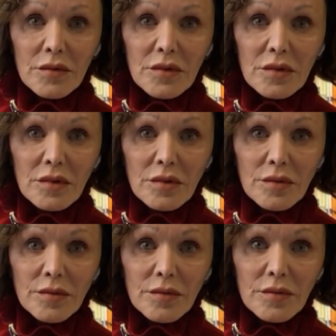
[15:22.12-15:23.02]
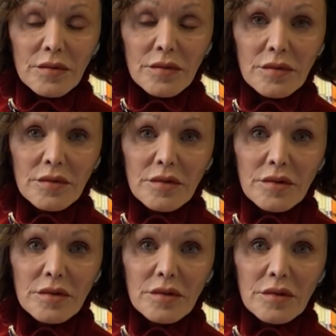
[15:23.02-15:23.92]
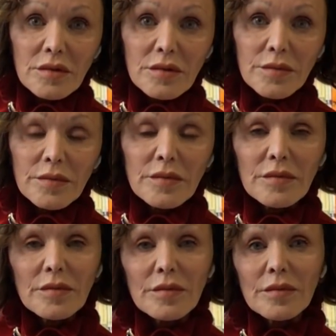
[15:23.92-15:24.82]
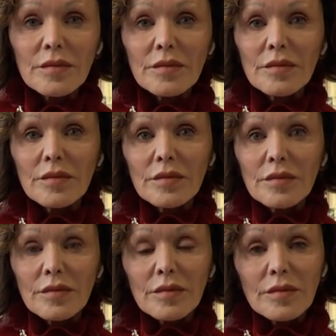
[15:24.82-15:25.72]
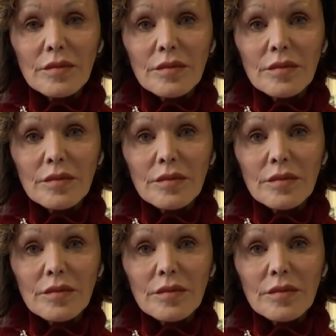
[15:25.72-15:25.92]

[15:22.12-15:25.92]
(not speaking)